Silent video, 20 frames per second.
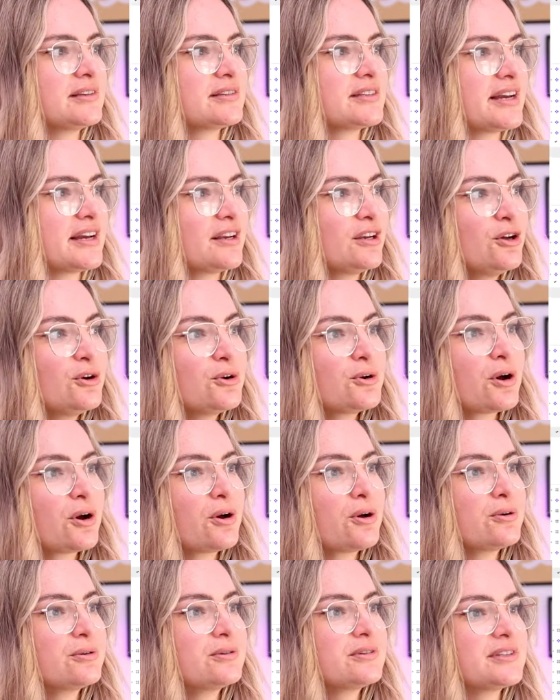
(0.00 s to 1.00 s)
things like
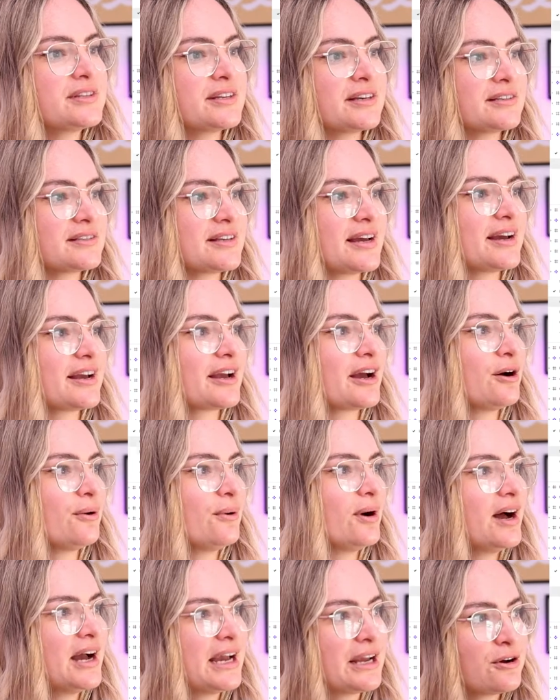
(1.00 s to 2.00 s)
logos, things like
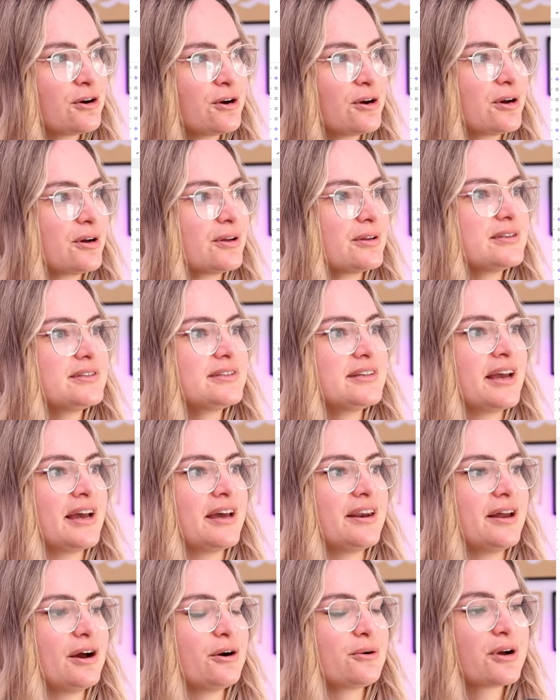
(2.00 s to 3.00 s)
our icons
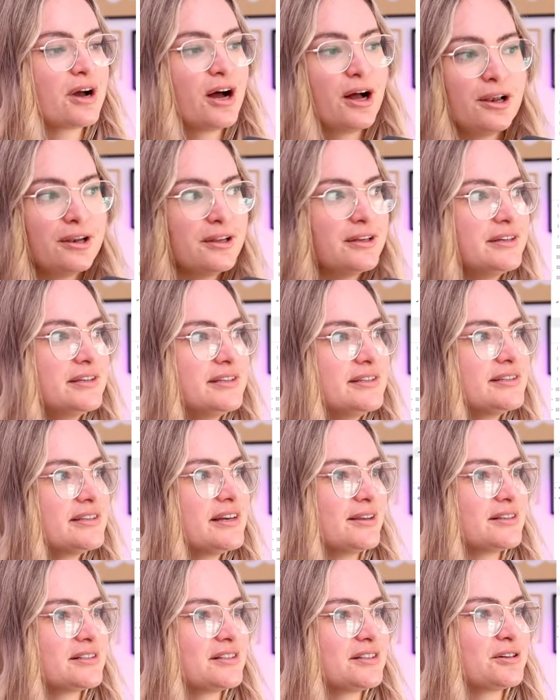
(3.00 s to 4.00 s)
and our colors,
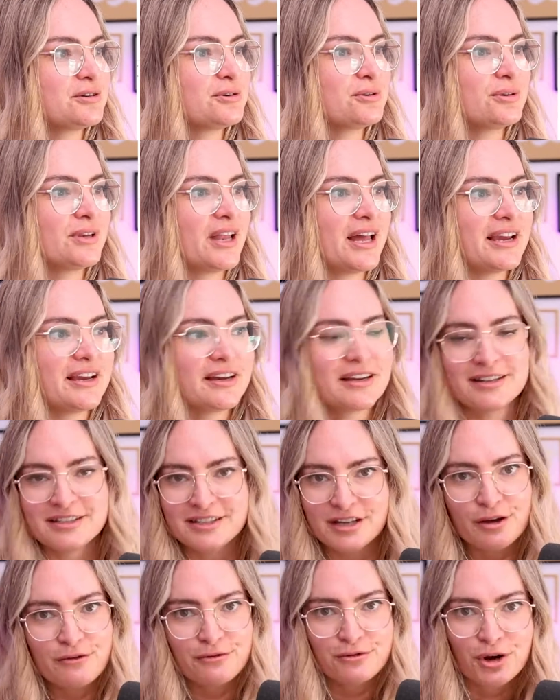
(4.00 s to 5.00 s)
this little like
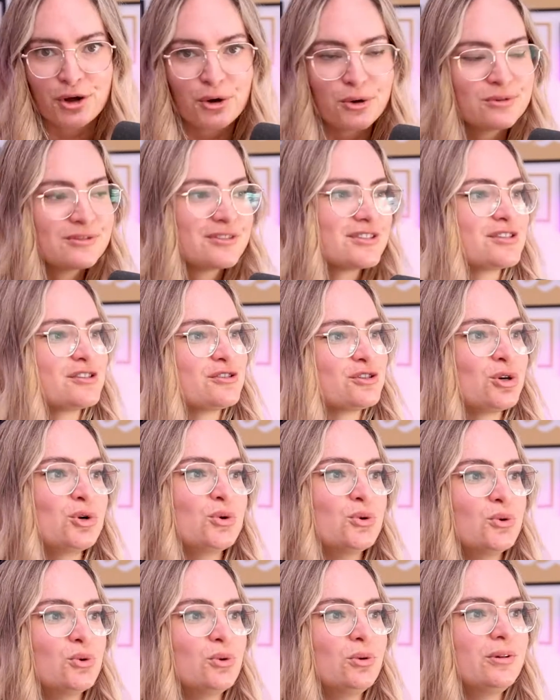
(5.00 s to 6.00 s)
dev notes
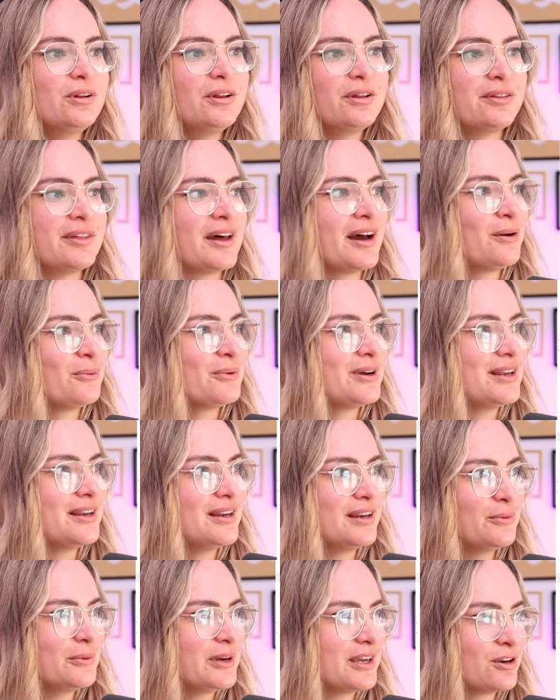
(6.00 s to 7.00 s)
tool that
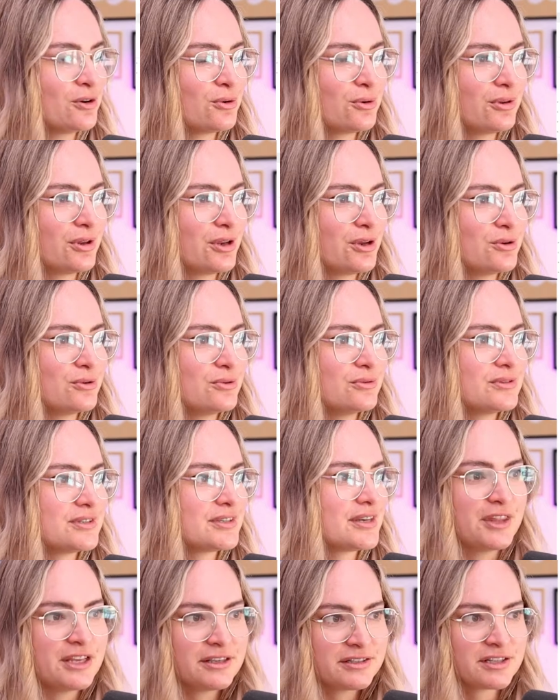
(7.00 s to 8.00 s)
we can all
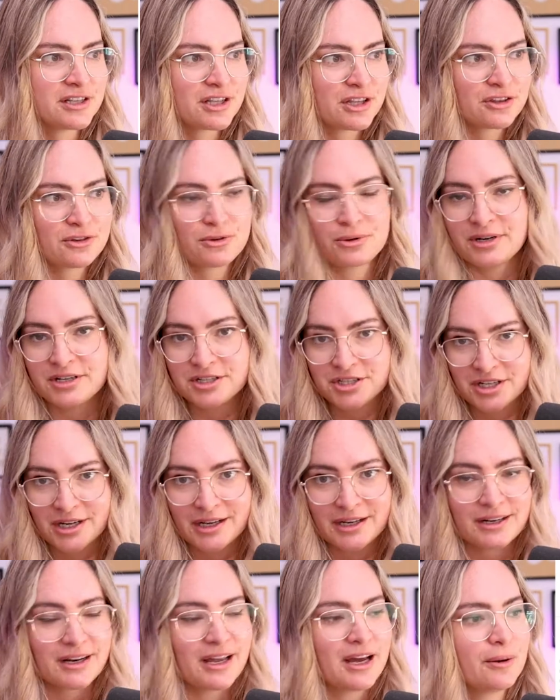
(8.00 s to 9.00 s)
use. These things are in a
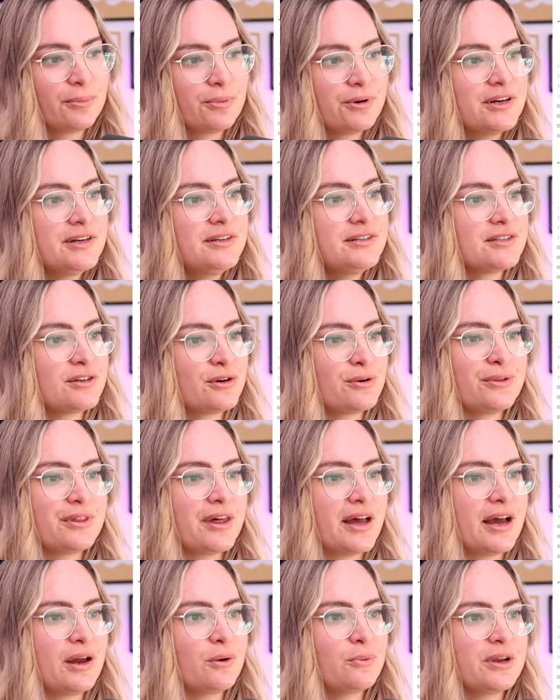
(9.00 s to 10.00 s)
shared library so
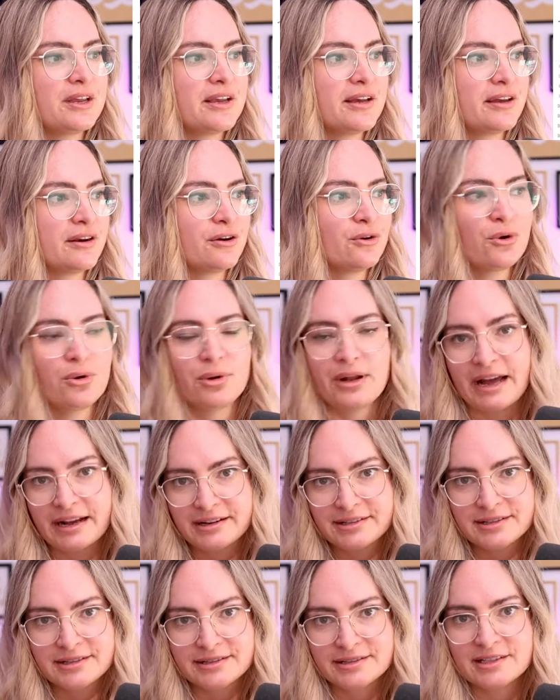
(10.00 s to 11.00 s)
that we can all
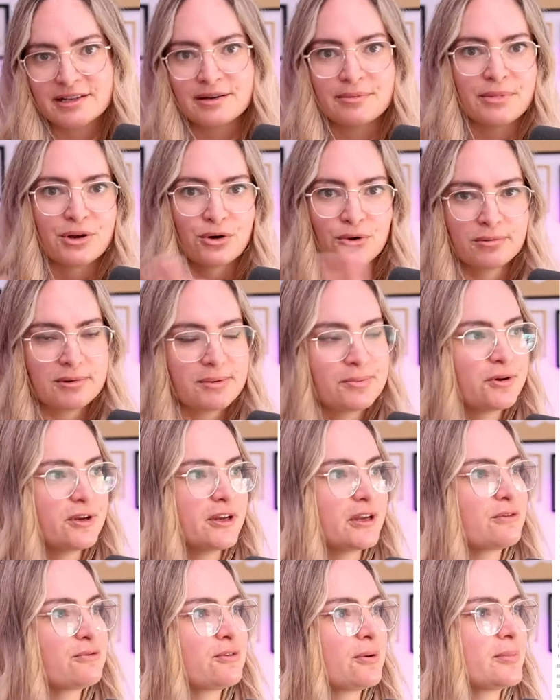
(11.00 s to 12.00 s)
access them and all be
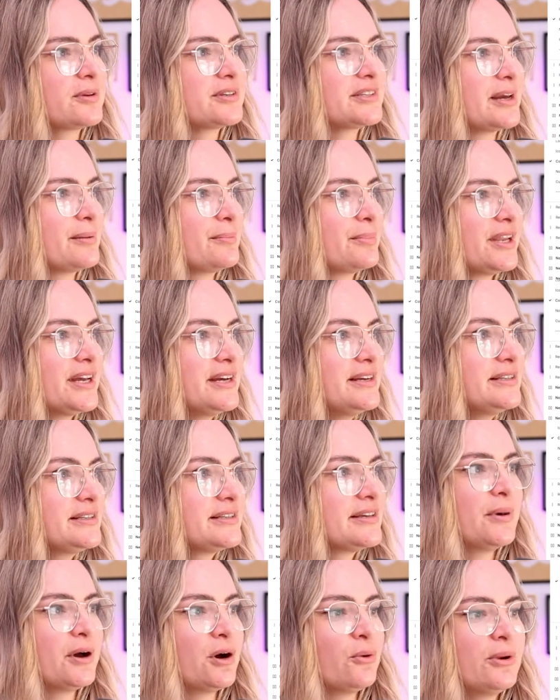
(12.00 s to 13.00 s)
pulling from the same
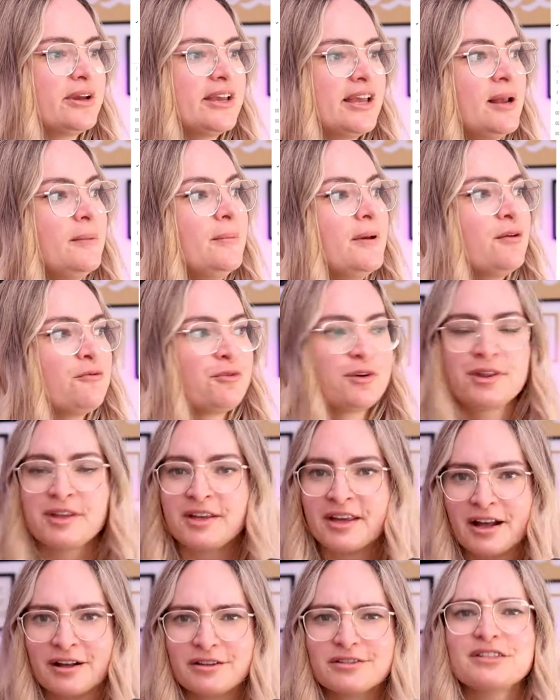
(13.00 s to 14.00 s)
place, but we keep
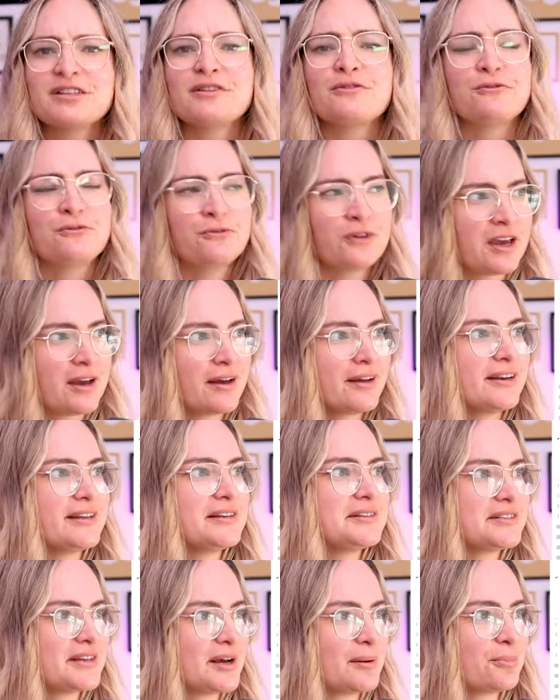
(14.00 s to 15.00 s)
everything else
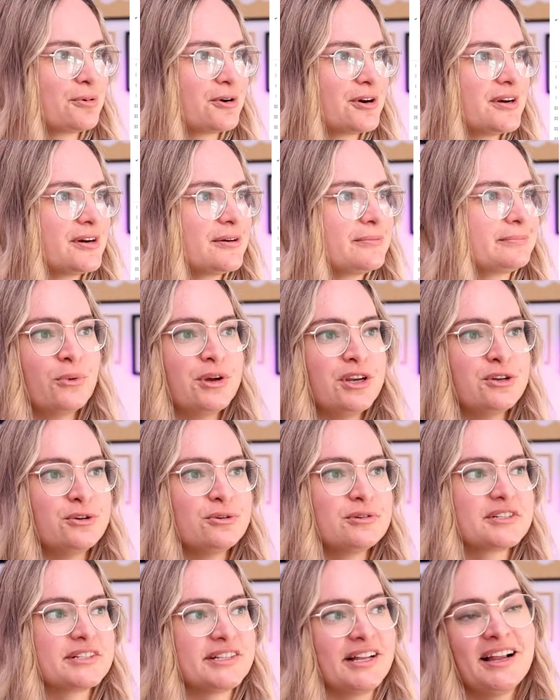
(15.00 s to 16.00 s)
fairly separate. We
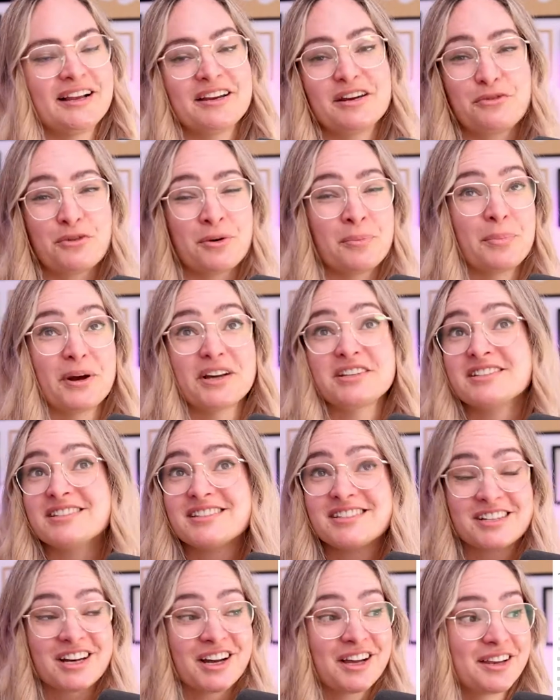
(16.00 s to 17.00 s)
use slightly different
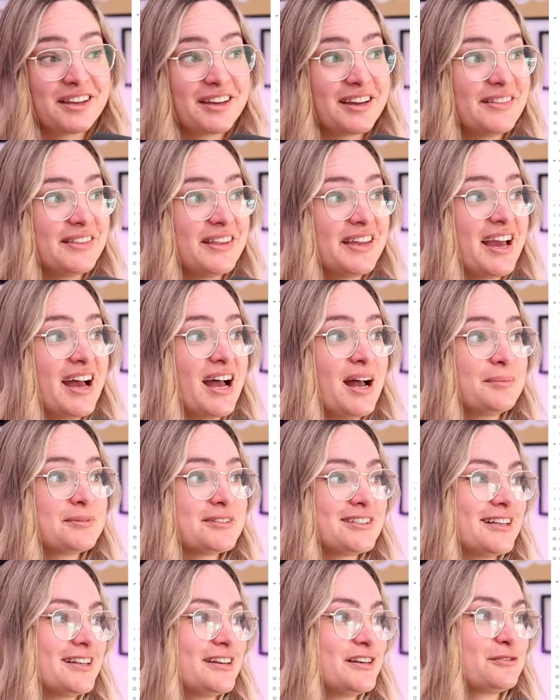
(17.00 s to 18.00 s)
button styling in the app,
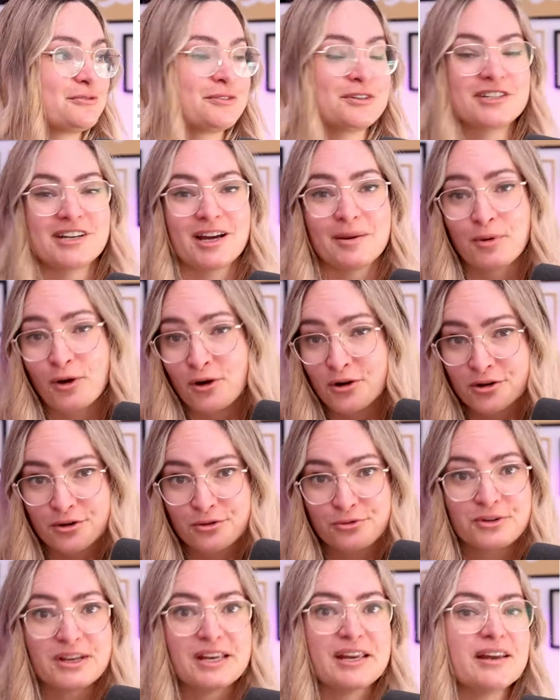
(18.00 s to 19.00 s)
slightly different
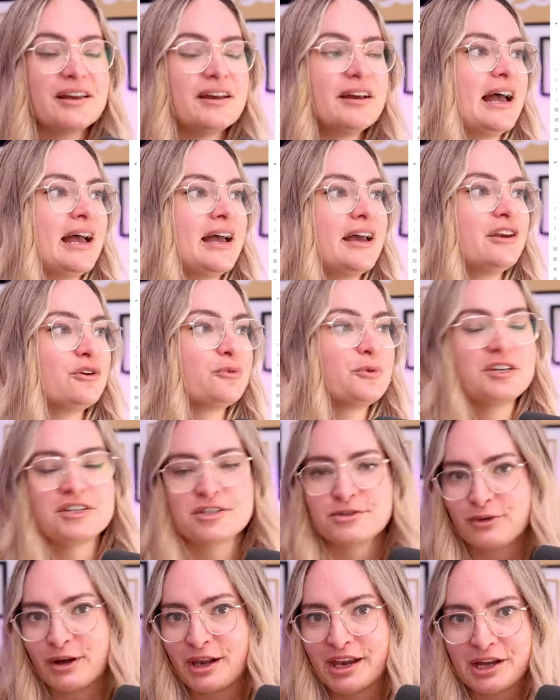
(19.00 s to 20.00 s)
typography, and we
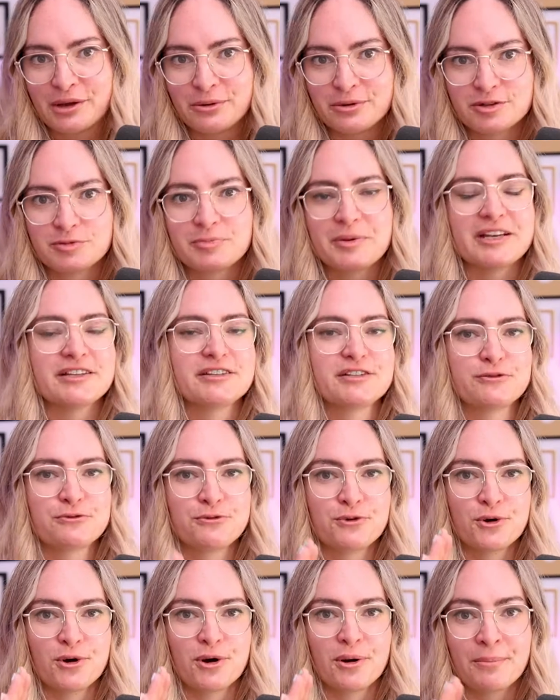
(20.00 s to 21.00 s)
just felt like it was best
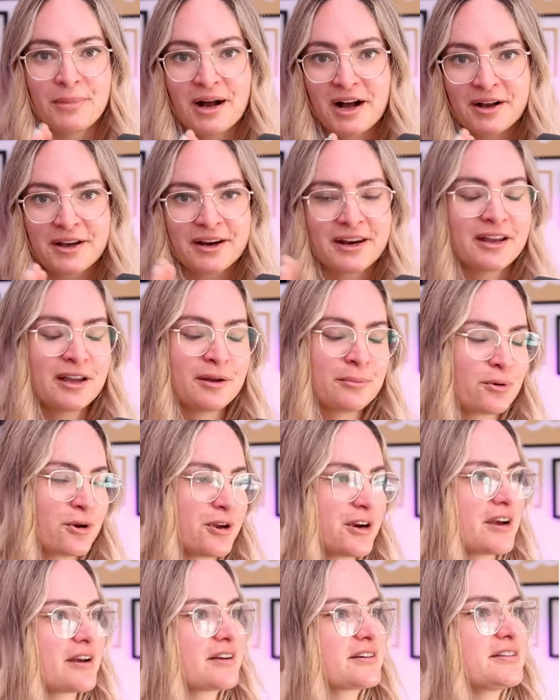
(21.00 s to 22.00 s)
for marketing and
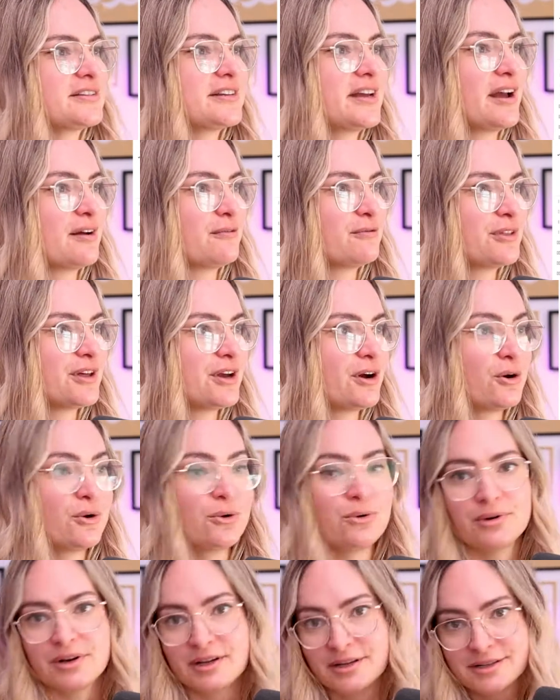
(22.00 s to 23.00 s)
product to have their
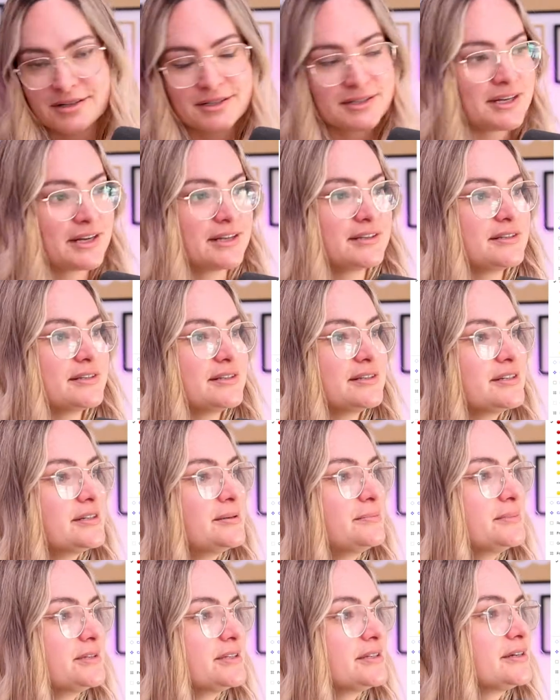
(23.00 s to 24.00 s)
own design
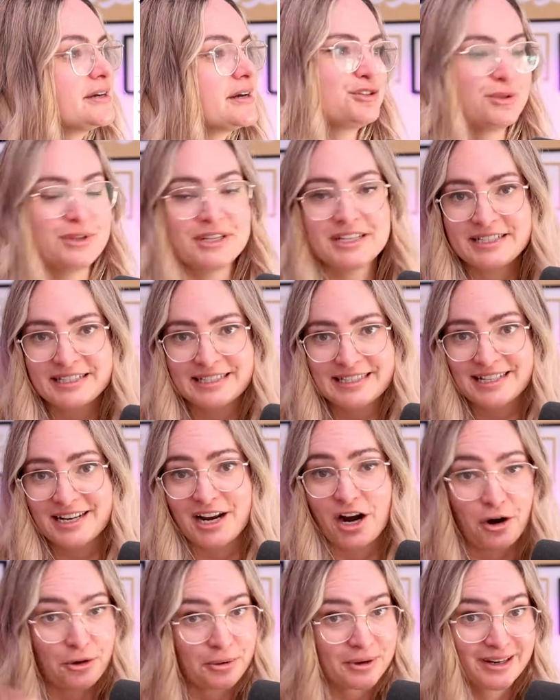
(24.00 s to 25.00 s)
systems. So this
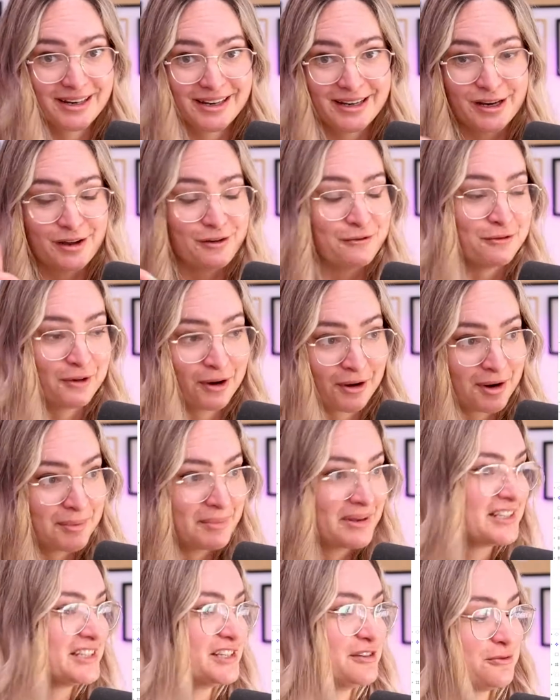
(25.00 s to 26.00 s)
currently very
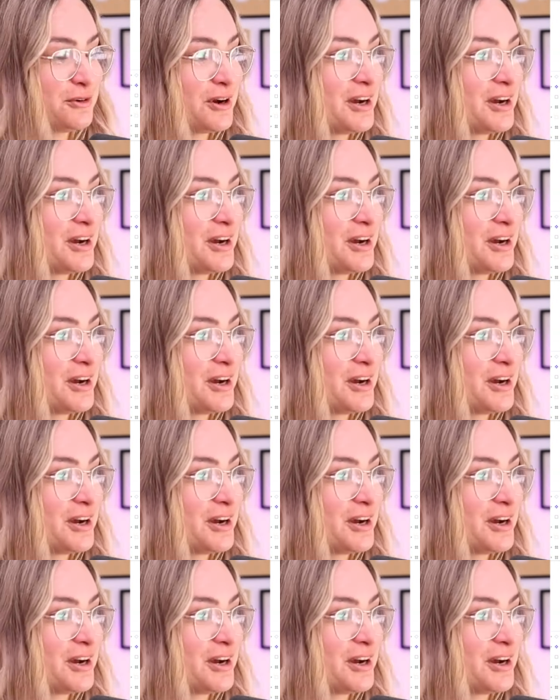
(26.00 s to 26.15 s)
messy